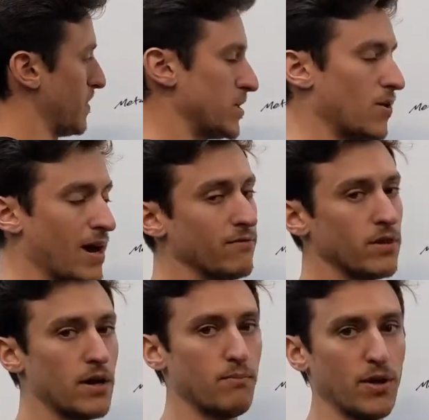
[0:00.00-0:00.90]
don't have a
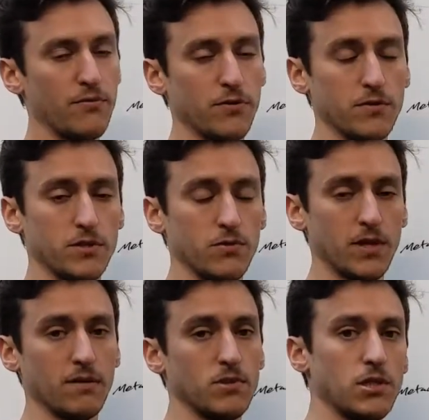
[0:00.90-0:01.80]
lot of blood flow to
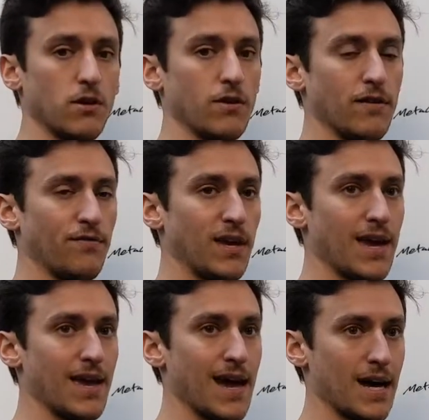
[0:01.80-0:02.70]
them. So if
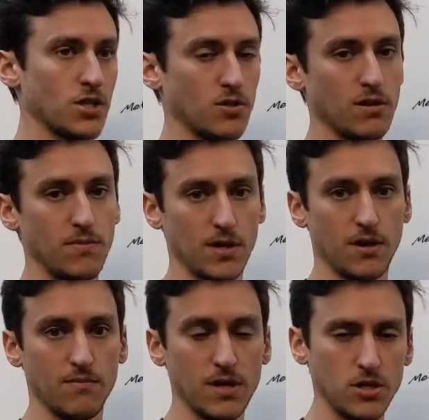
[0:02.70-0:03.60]
they actually
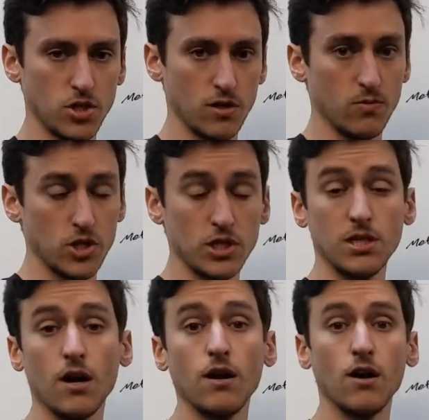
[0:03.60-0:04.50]
become injured, which is
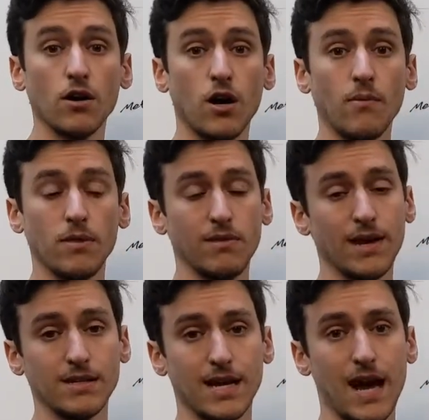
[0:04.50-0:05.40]
not an uncommon
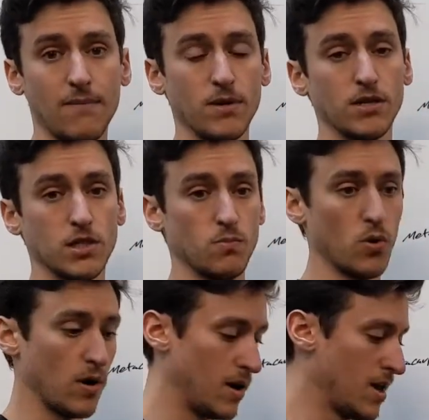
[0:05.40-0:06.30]
thing to happen in
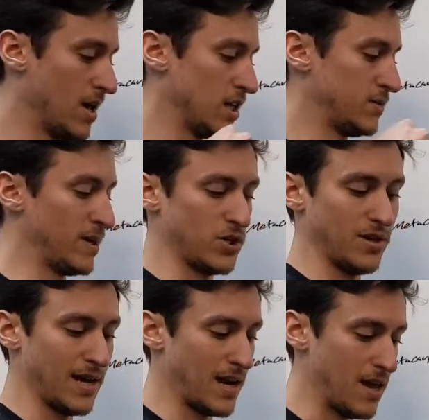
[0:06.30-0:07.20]
sport, especially
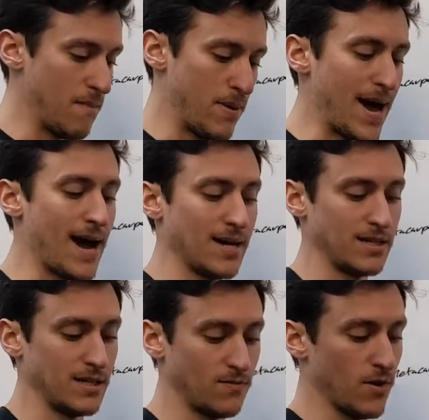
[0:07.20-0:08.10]
like an impact,
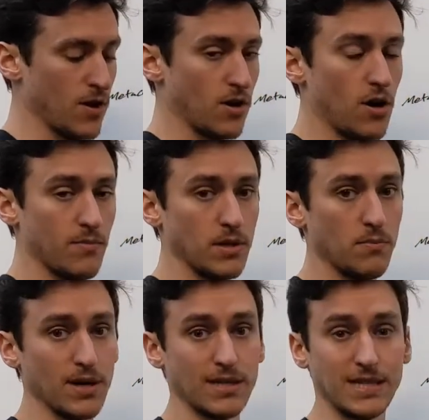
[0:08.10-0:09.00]
it's very common to
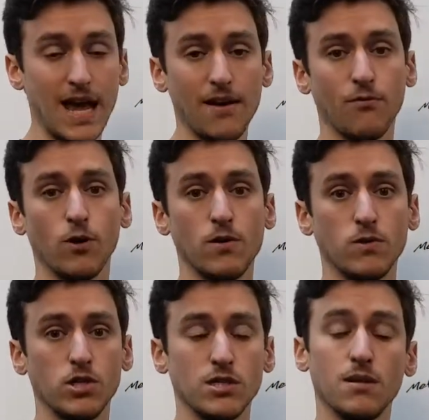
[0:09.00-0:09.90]
break the scaphoid,
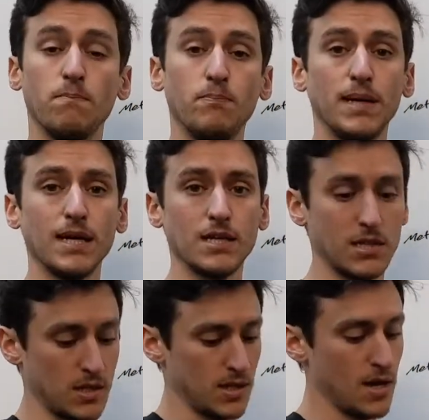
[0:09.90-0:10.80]
which is the
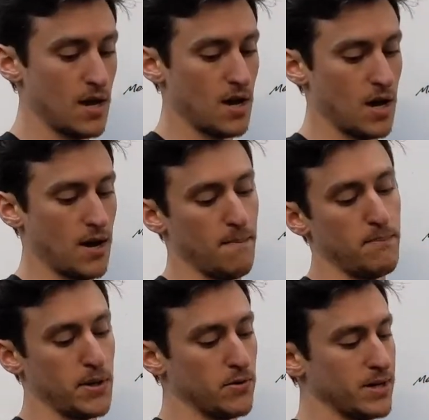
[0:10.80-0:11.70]
biggest
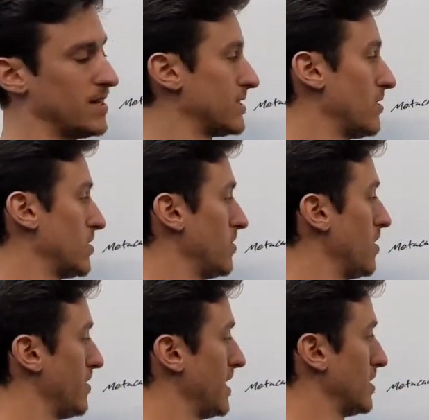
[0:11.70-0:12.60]
bone, and it's also
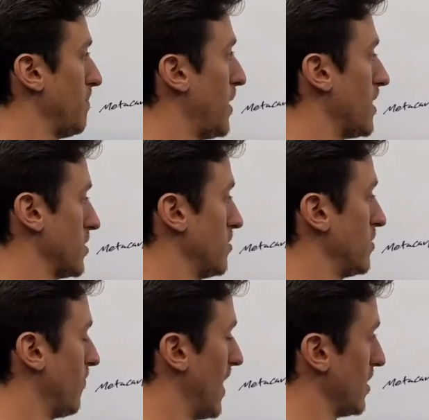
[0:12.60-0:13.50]
known as a boxer's
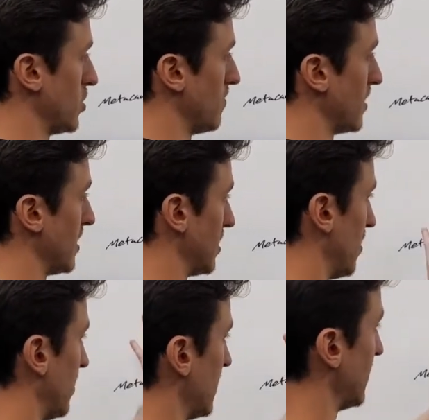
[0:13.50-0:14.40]
fracture, because
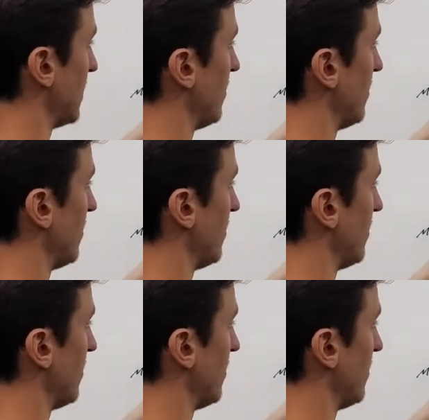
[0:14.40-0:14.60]
so this is a